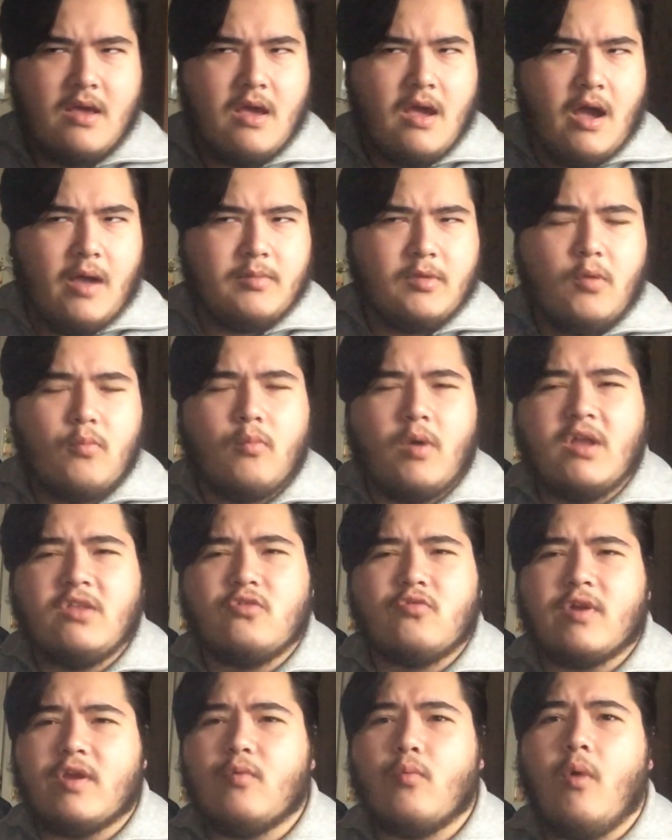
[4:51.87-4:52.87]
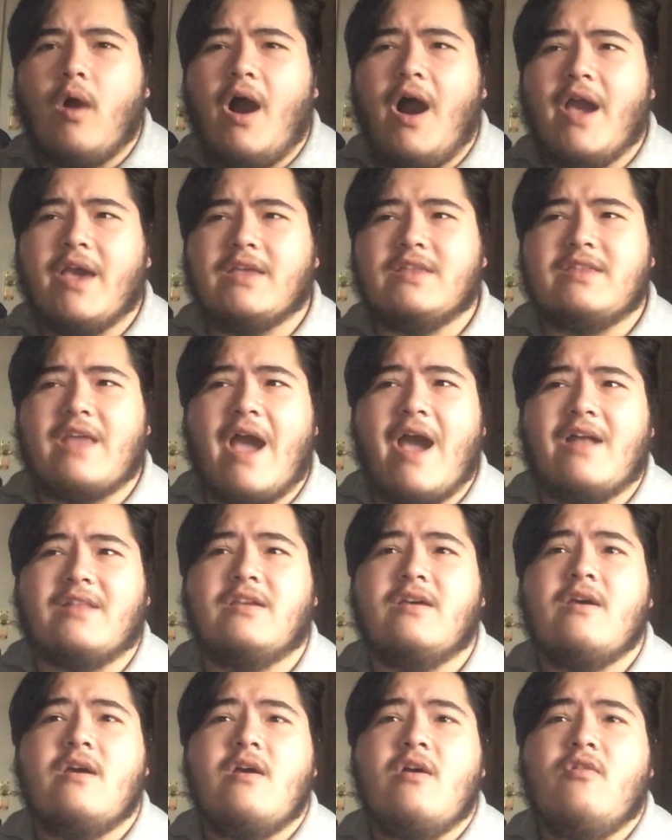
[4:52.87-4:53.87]
I'm not wondering why Dad
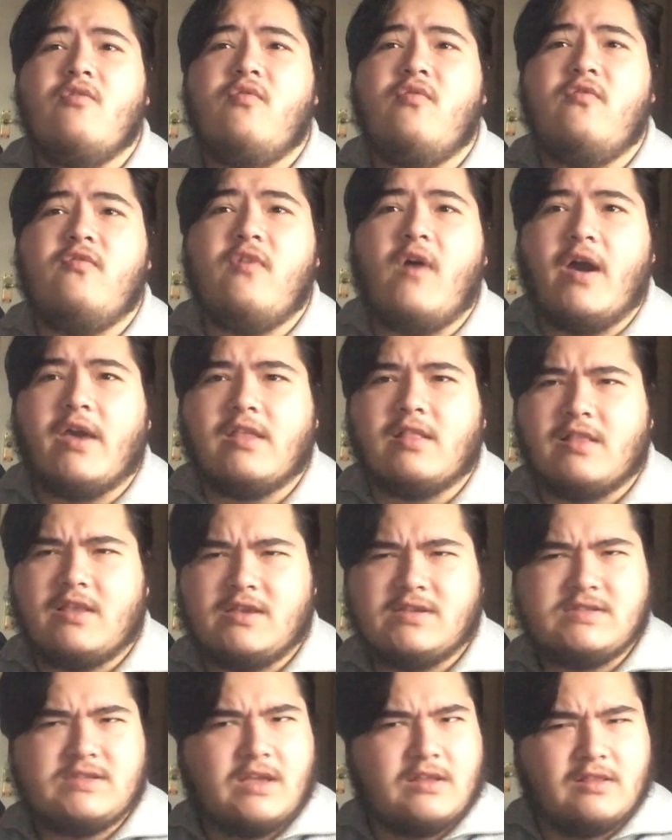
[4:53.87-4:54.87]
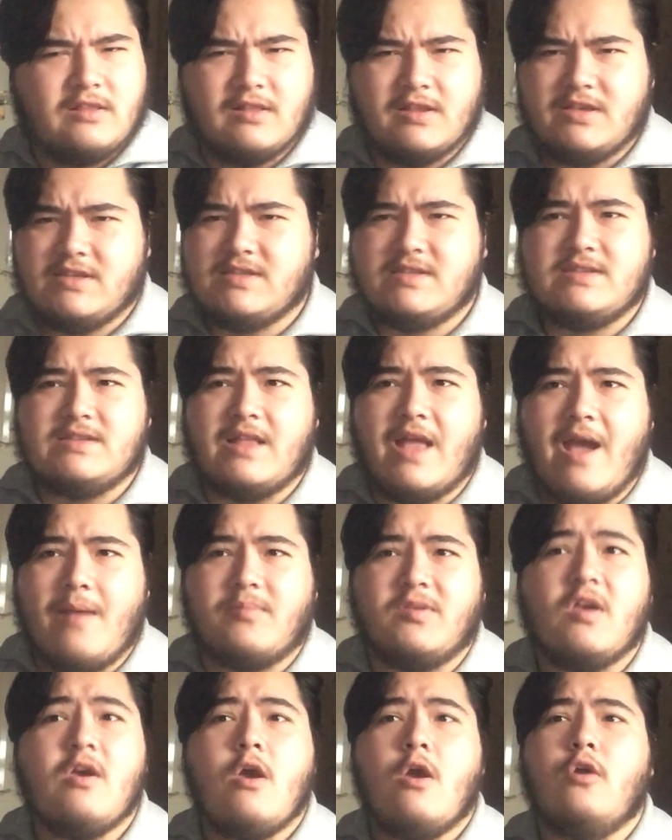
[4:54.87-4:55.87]
finally suddenly
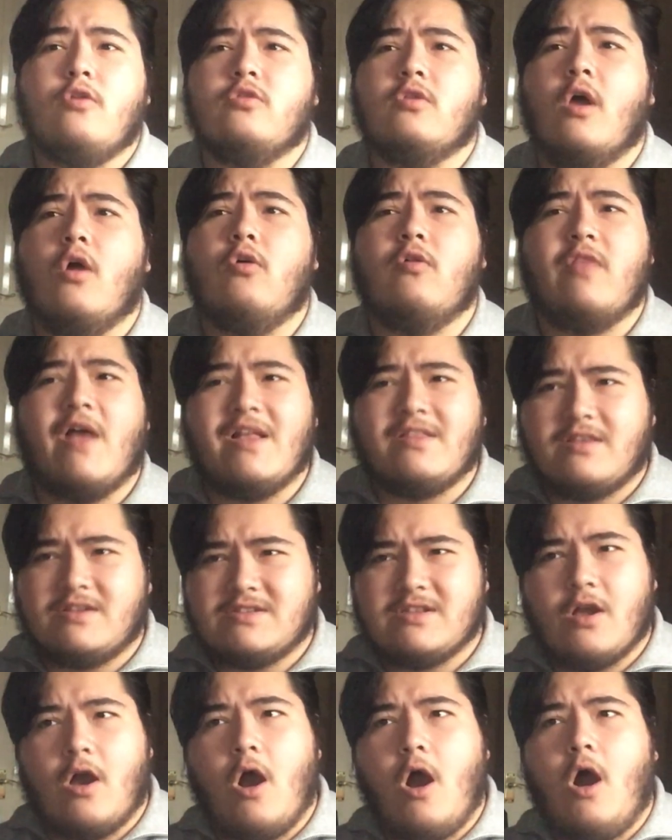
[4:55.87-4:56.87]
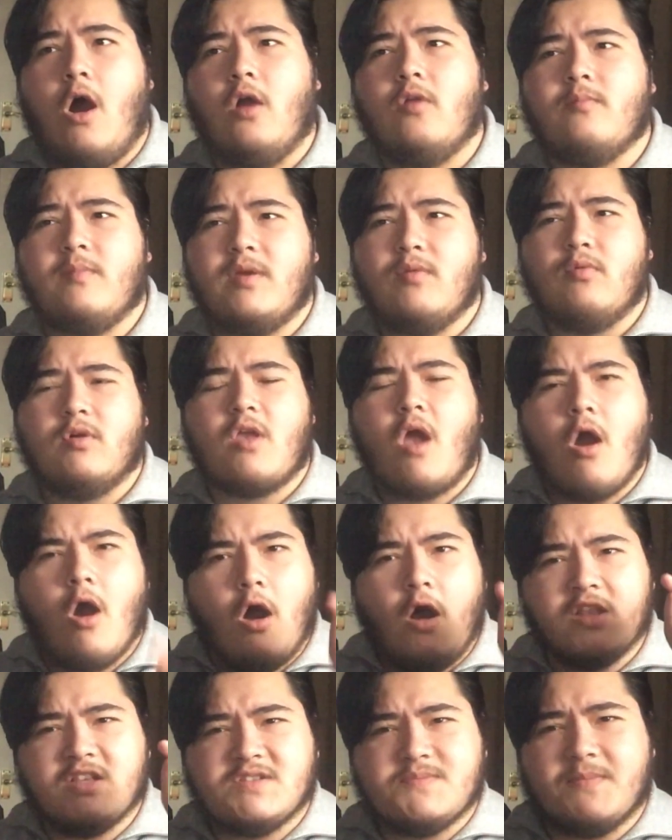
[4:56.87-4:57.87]
snapped. No, that doesn't haunt me. What
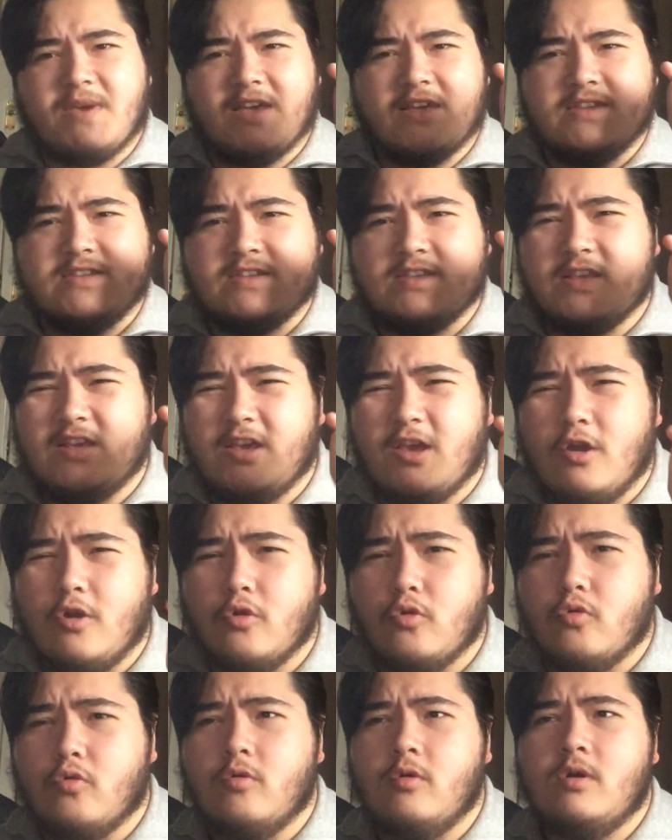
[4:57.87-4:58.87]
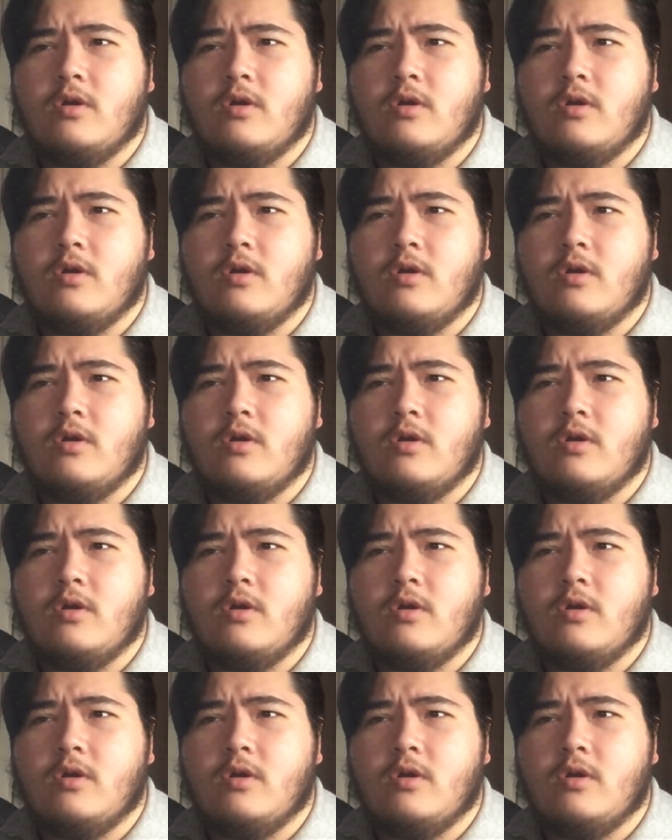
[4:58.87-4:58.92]
haunts me is you.